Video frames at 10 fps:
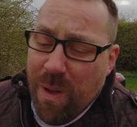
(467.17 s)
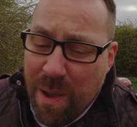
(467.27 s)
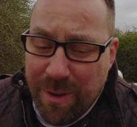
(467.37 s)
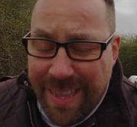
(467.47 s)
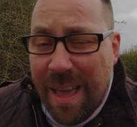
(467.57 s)

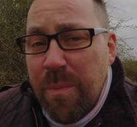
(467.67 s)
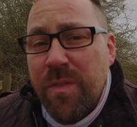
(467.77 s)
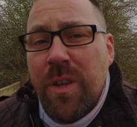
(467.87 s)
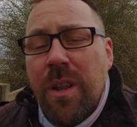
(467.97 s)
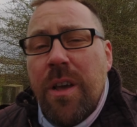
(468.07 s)
where again we've
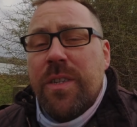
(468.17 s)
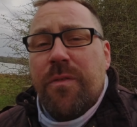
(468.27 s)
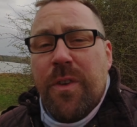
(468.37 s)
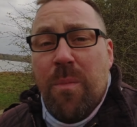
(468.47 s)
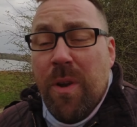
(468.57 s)
done loads of
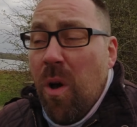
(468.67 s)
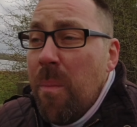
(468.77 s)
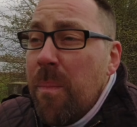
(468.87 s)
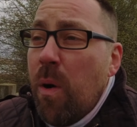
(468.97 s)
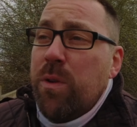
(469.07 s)
filming
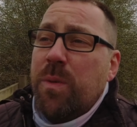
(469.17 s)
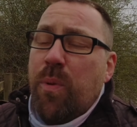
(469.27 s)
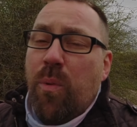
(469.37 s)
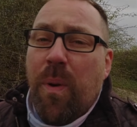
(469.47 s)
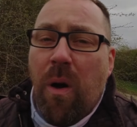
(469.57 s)
on
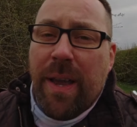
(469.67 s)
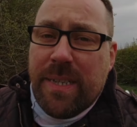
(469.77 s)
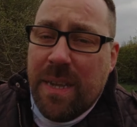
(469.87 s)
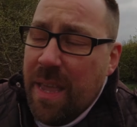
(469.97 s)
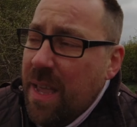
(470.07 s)
multiple
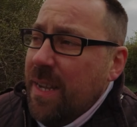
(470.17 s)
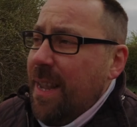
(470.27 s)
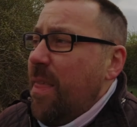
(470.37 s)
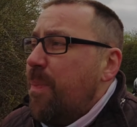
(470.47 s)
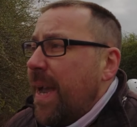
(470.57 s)
bikes to
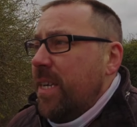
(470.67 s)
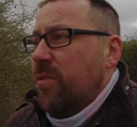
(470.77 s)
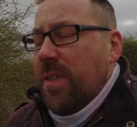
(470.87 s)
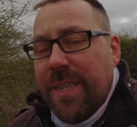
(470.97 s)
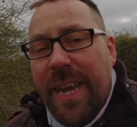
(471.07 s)
let the
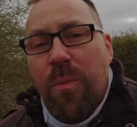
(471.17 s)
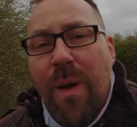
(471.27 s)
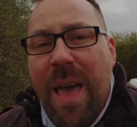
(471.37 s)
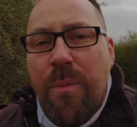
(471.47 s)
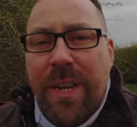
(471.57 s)
patrons see
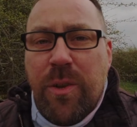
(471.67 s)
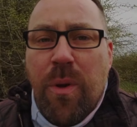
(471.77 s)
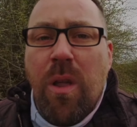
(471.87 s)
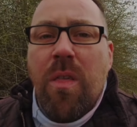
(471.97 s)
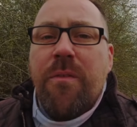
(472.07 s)
where we do
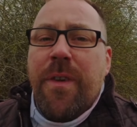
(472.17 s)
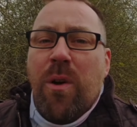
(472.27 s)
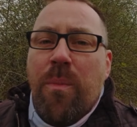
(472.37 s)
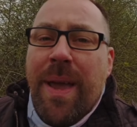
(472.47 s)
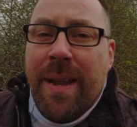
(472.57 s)
a lot of the
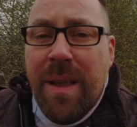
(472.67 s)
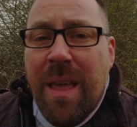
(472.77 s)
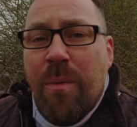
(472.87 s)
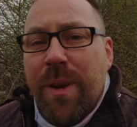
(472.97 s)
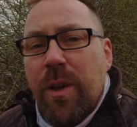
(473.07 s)
filming,
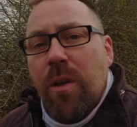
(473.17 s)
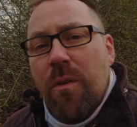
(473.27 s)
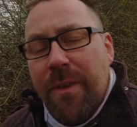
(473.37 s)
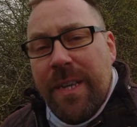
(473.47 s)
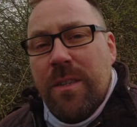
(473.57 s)
and we do a lot
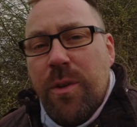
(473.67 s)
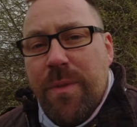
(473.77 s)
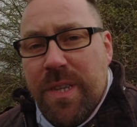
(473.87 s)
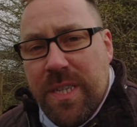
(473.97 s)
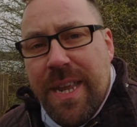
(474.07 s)
of things to do
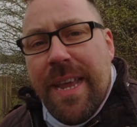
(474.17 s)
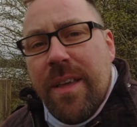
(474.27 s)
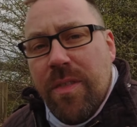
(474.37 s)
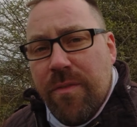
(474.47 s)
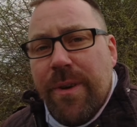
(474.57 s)
with the stick
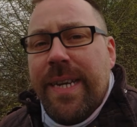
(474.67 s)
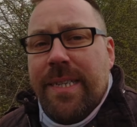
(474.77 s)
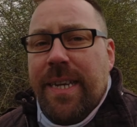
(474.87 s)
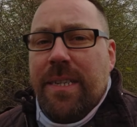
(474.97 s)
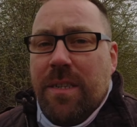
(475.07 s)
and the three
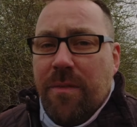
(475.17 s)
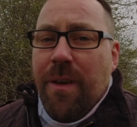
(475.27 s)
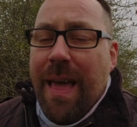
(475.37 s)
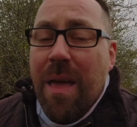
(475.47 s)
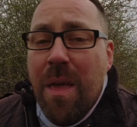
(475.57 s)
sixty and stuff
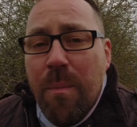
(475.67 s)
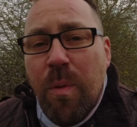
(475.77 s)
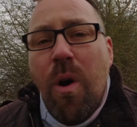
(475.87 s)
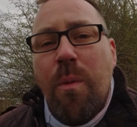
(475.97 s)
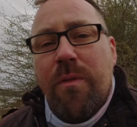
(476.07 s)
like that.
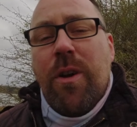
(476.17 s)
But while we've